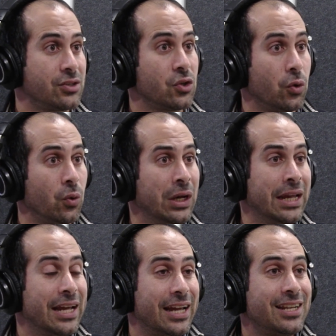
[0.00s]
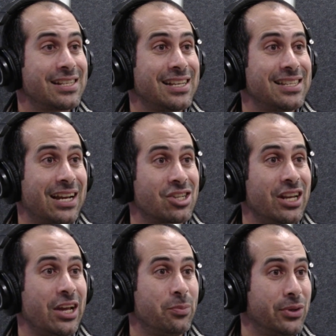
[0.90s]
So in this case,
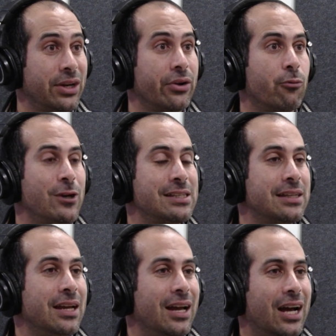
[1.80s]
actually, I put a request.